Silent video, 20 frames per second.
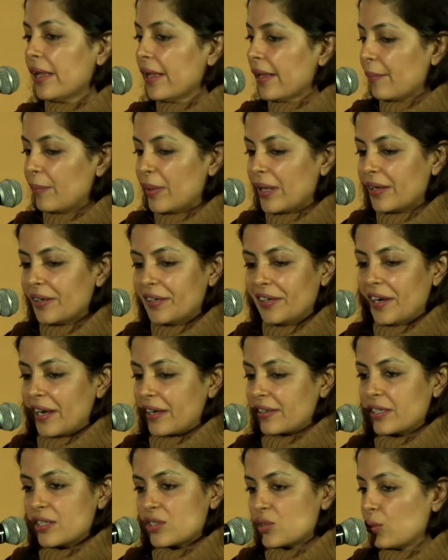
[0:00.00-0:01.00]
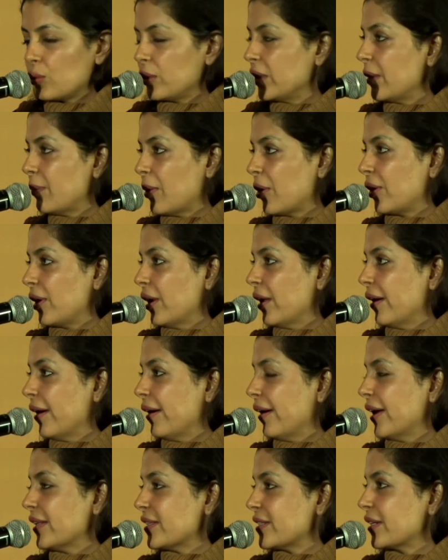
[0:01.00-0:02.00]
being a director is only about
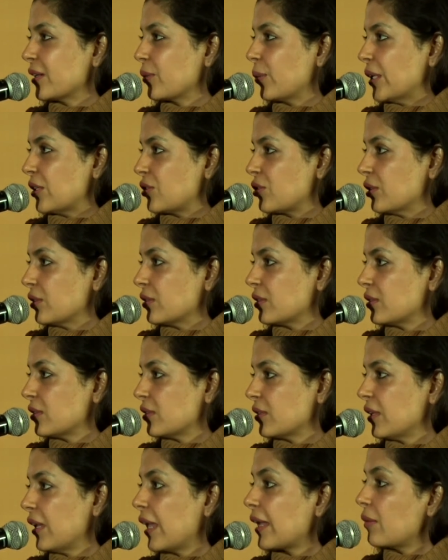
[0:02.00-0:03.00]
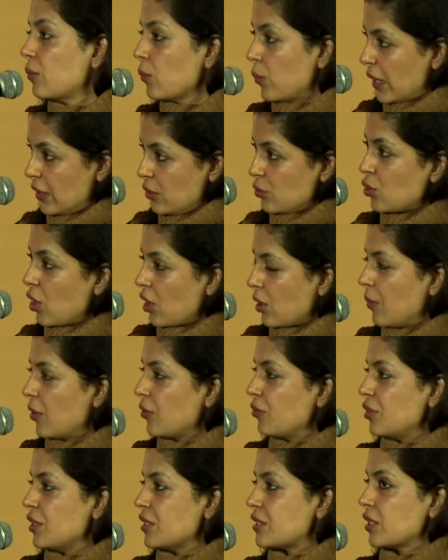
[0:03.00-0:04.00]
answering questions. Like, when you talk
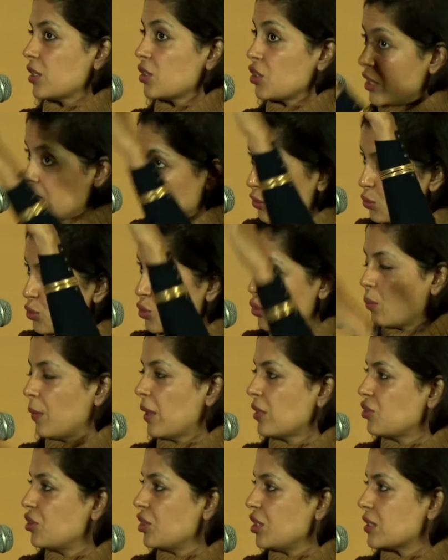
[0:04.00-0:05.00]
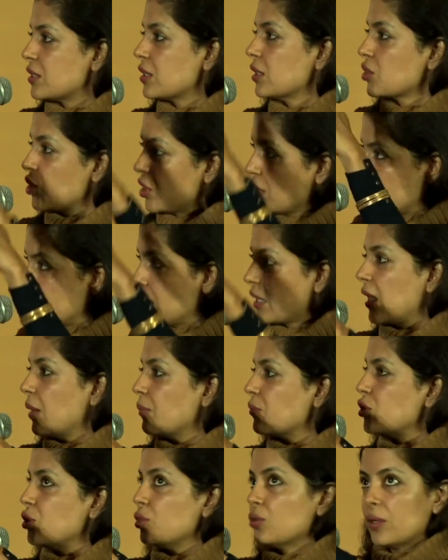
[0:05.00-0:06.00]
about research, they do so much research, and then they
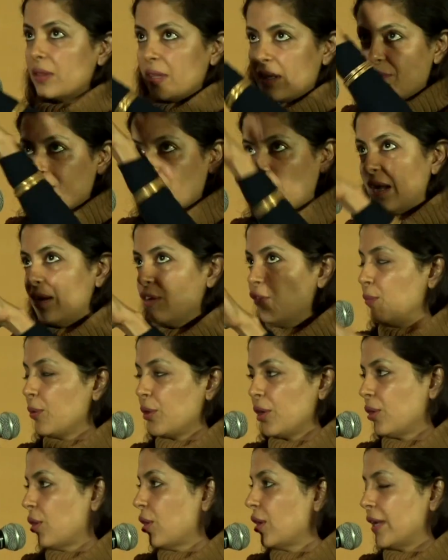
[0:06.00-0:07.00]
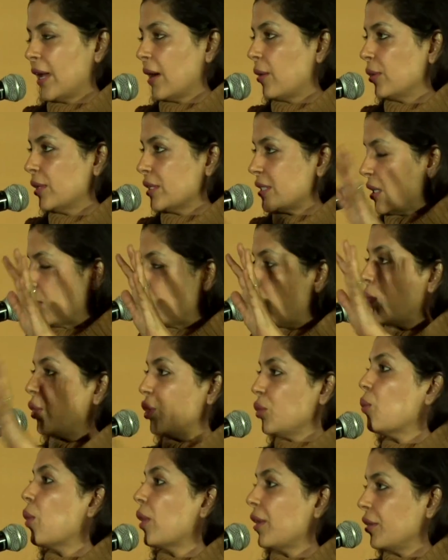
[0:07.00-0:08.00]
come to you and they've kind of put it all down and said, what do
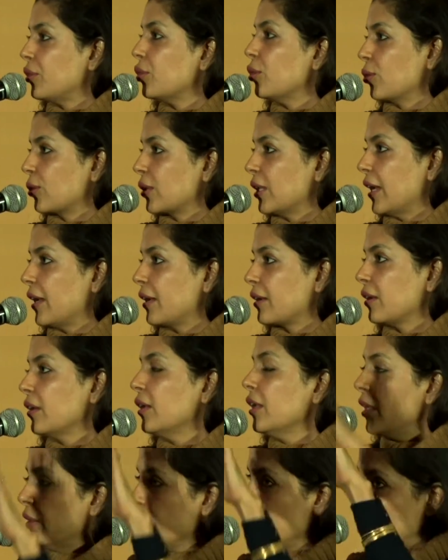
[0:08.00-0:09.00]
you want it to look like? We